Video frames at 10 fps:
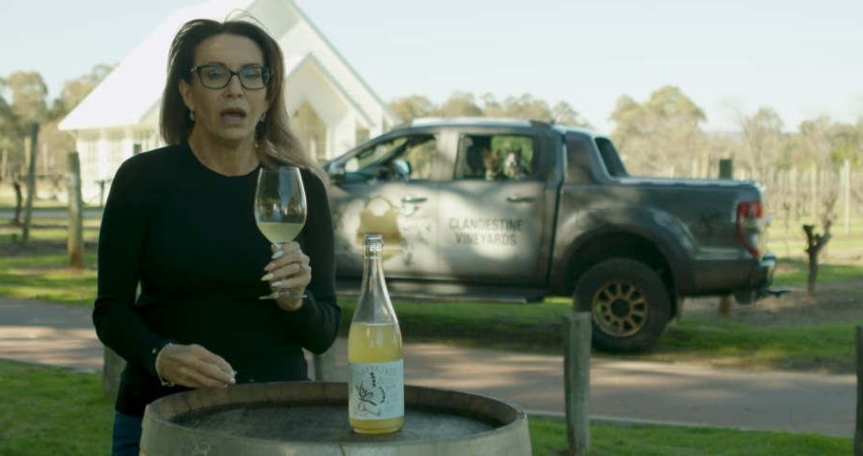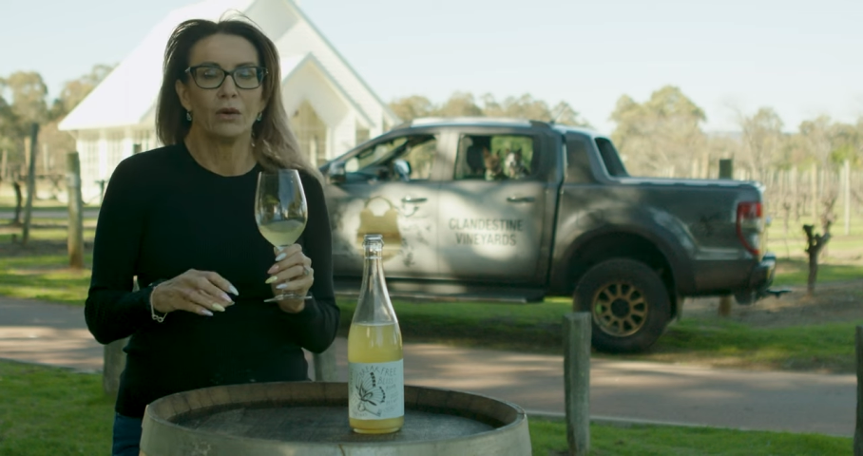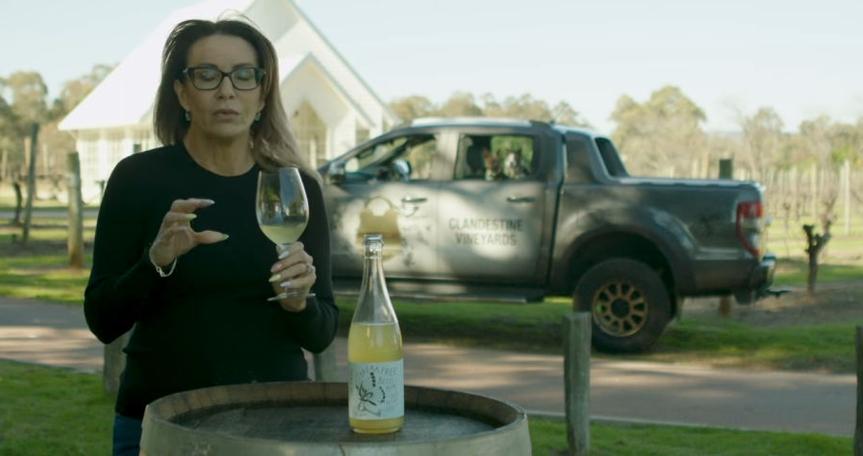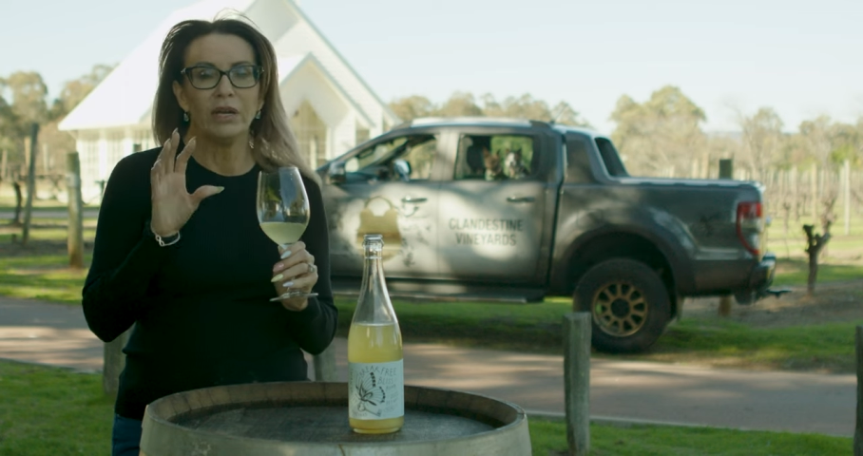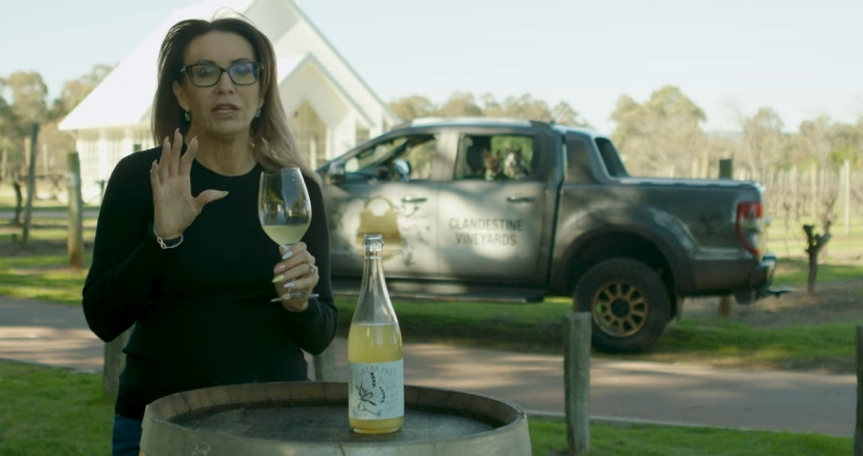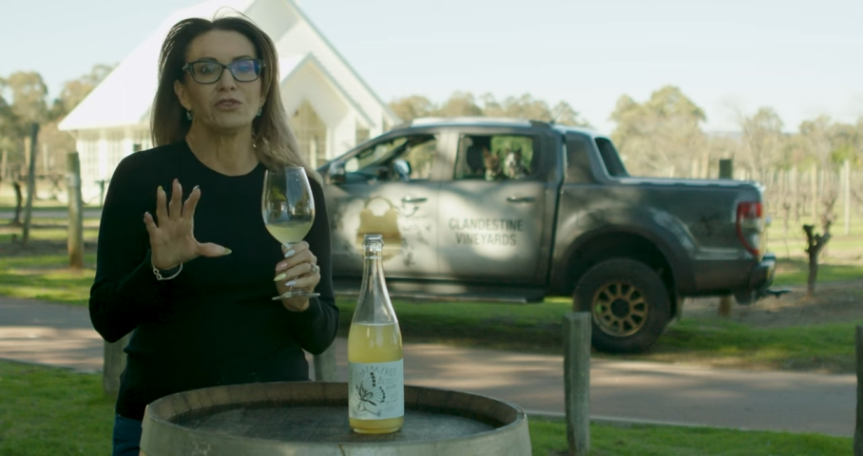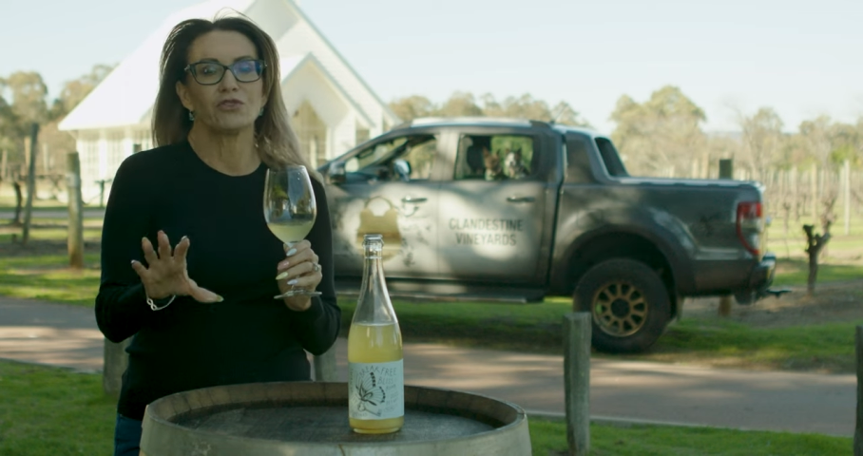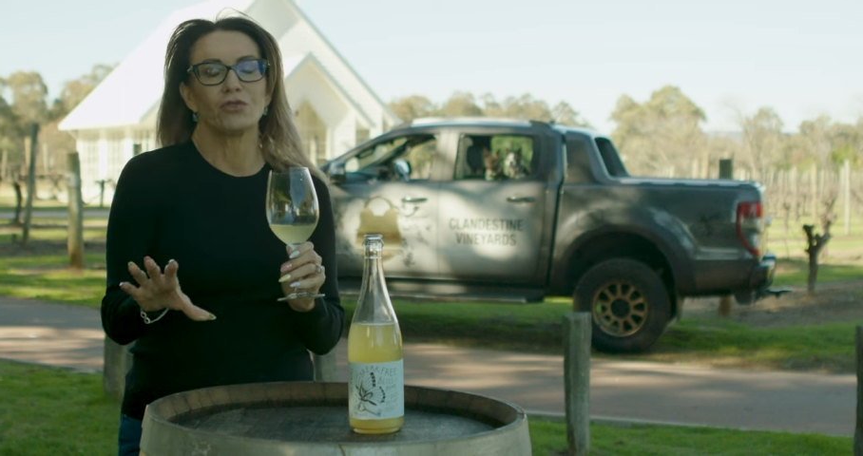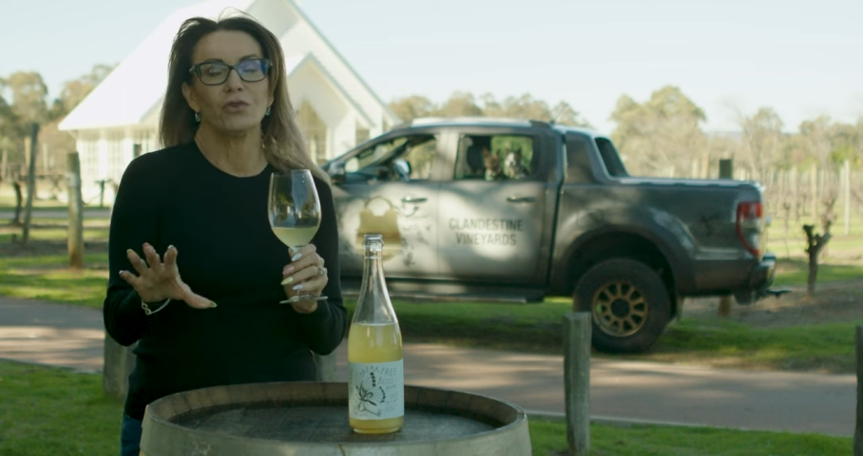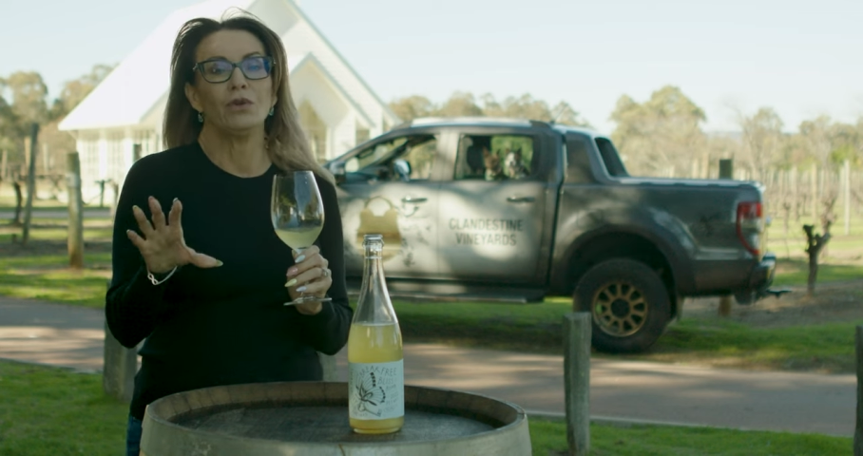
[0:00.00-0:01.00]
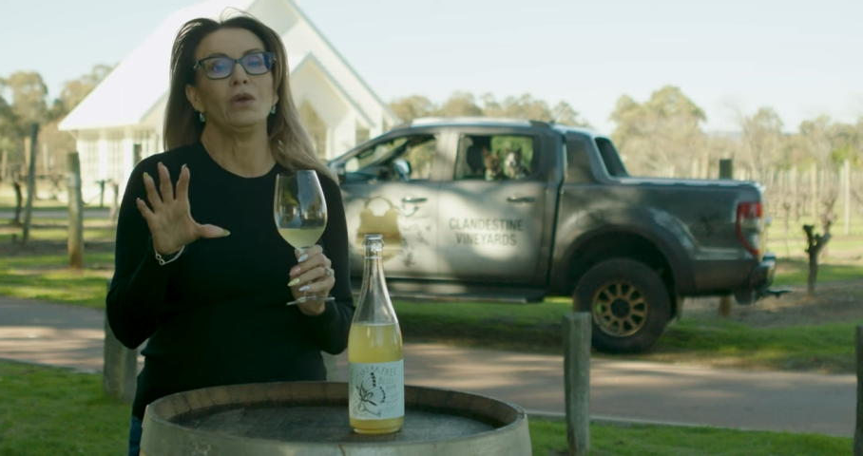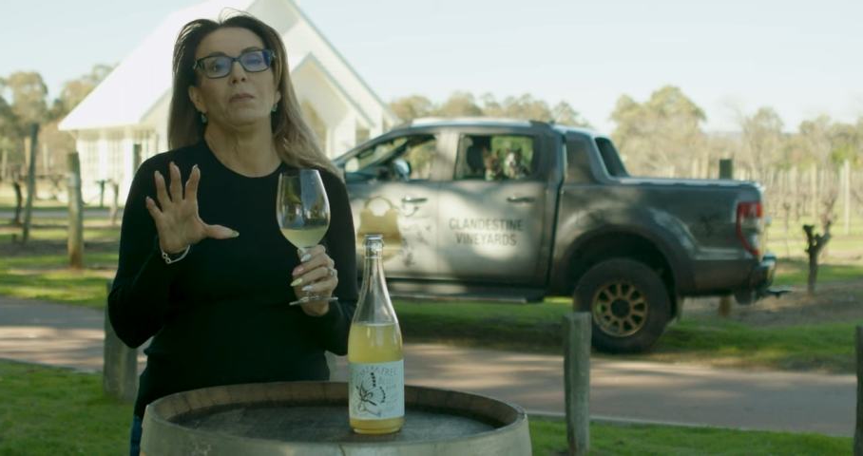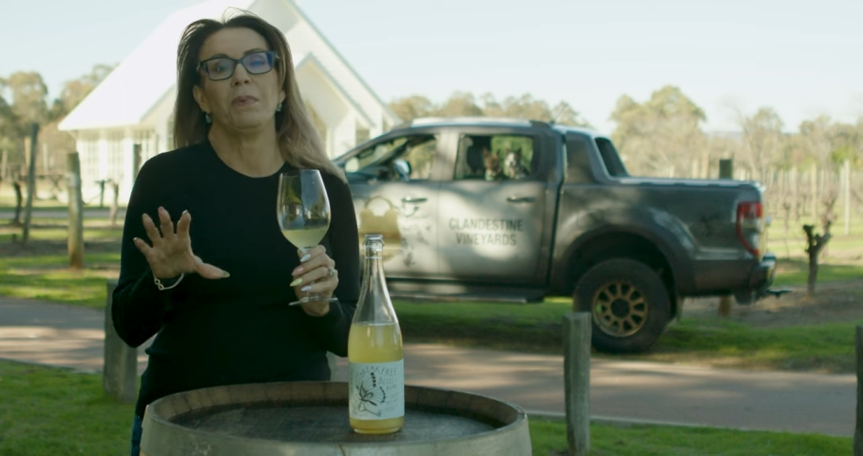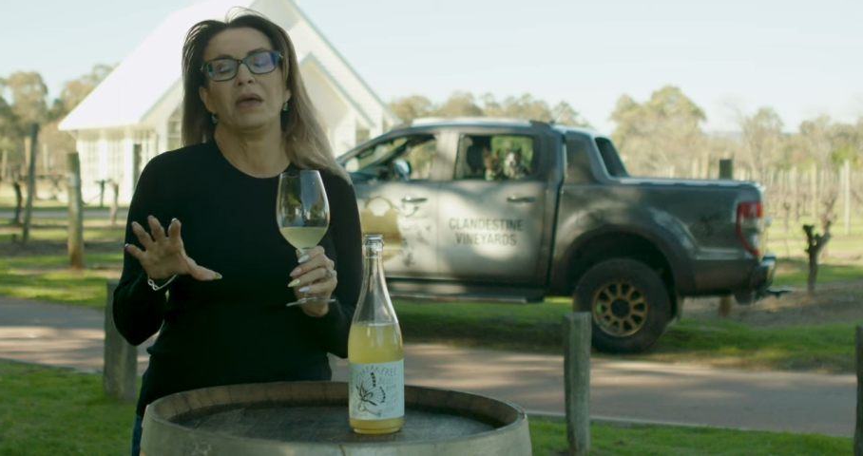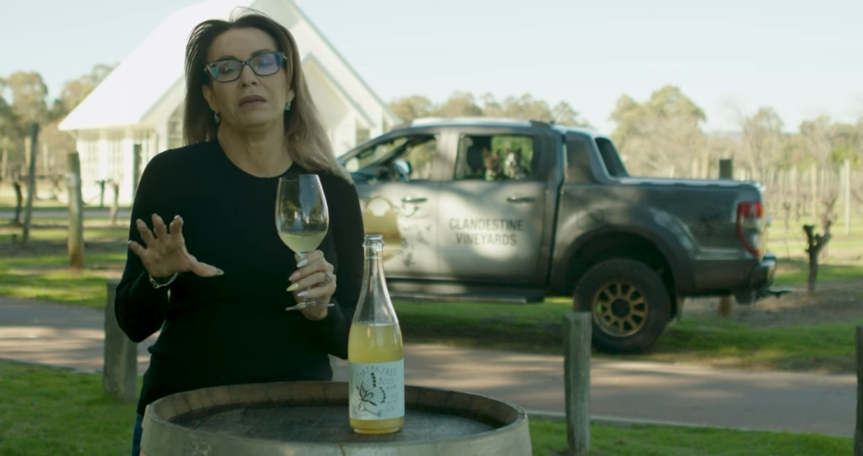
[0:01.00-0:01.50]
a really true
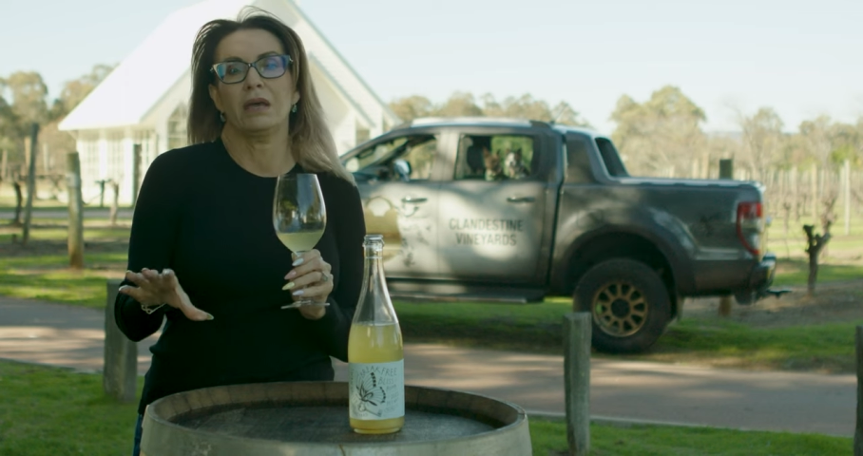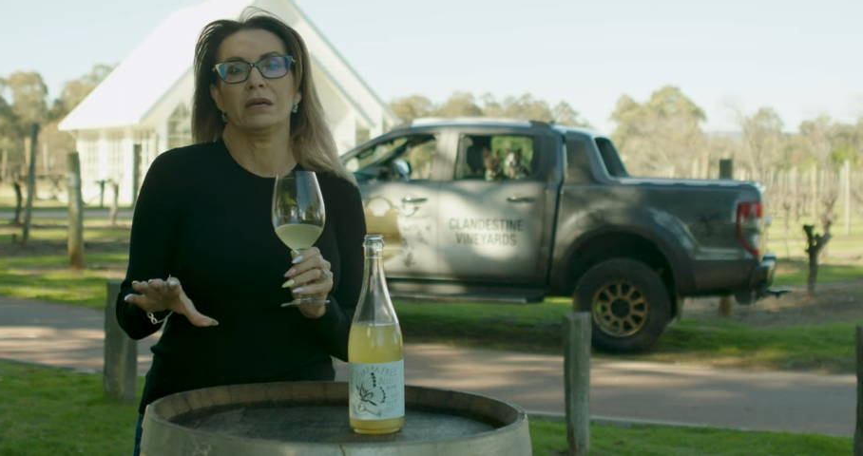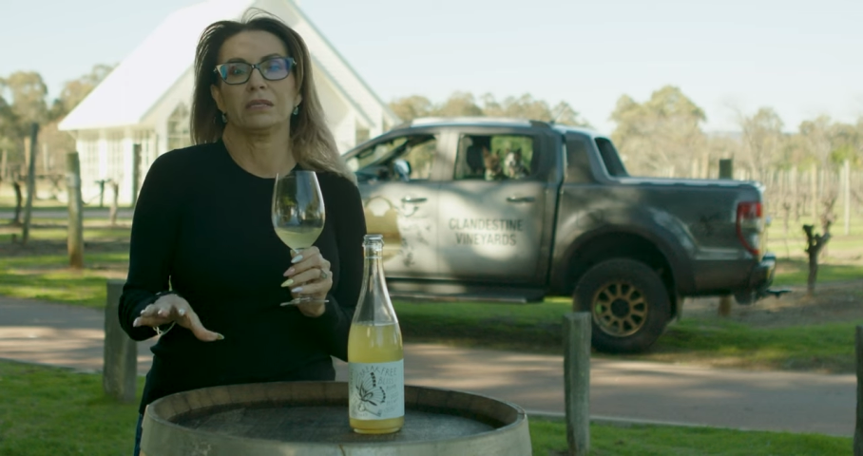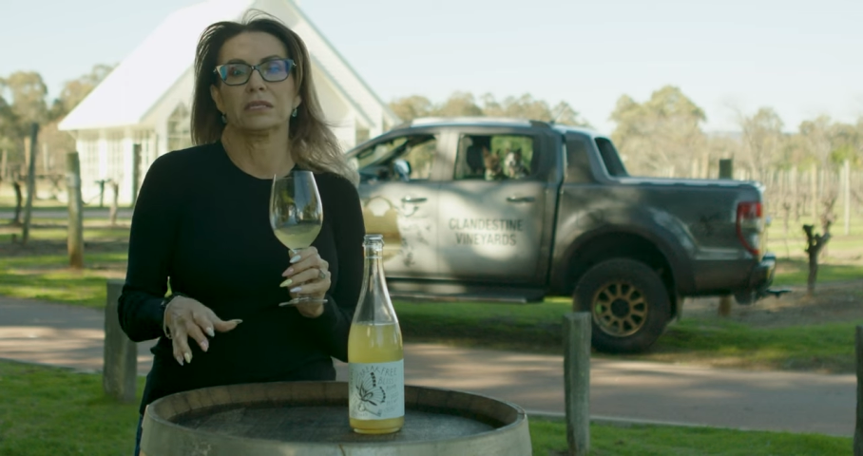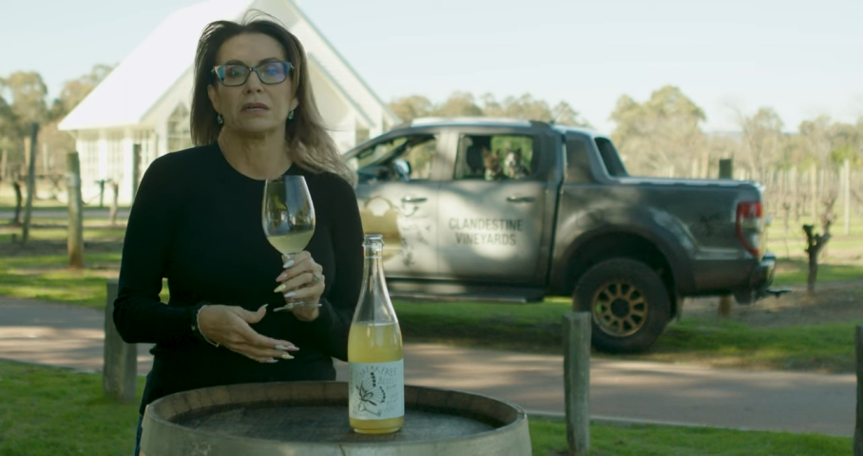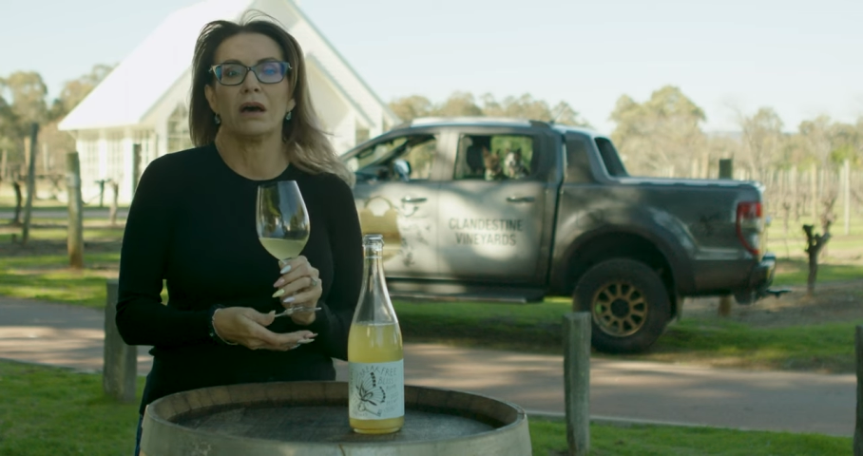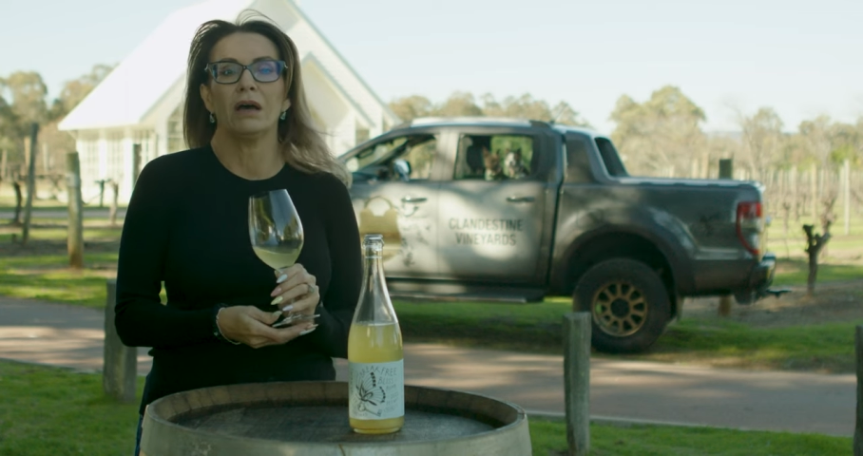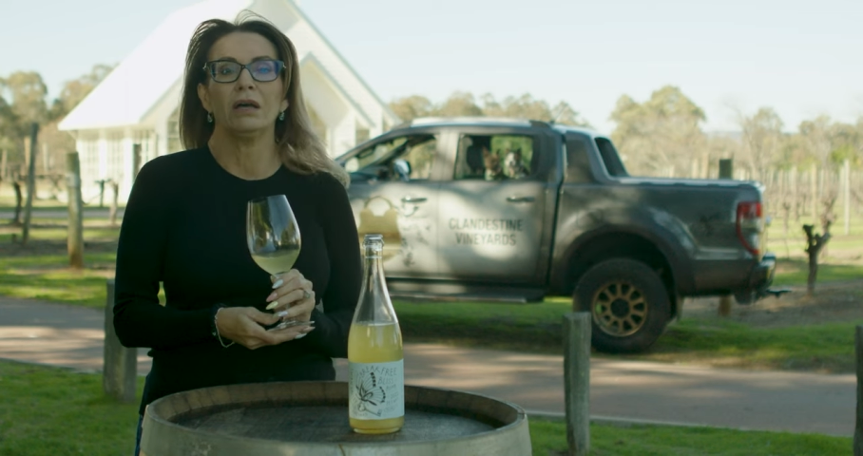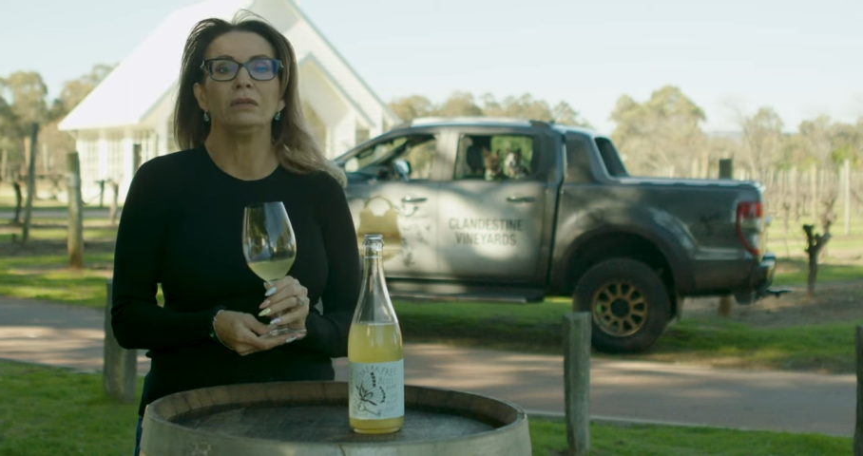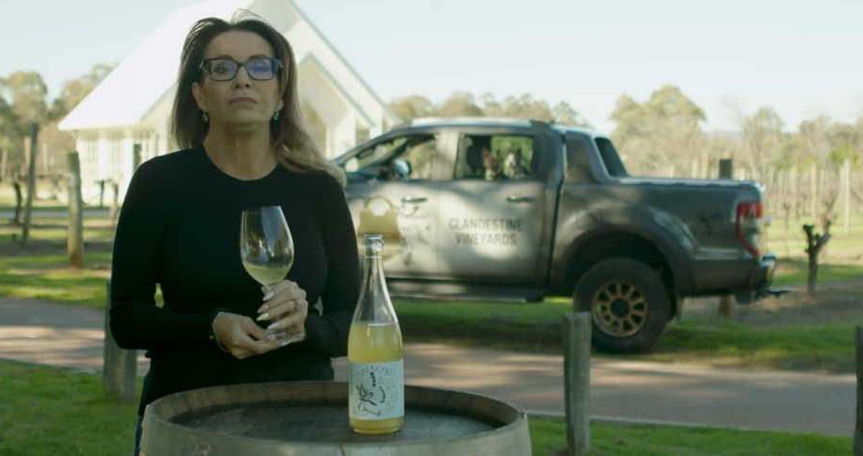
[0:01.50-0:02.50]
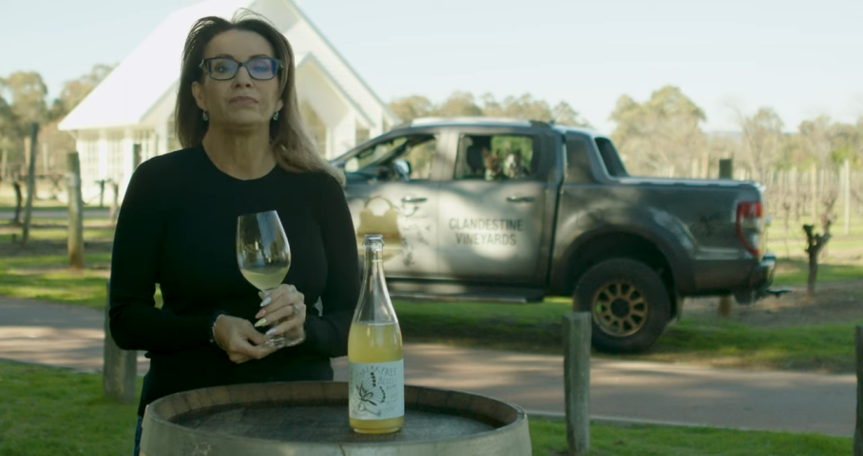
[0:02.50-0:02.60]
Pet Nat style.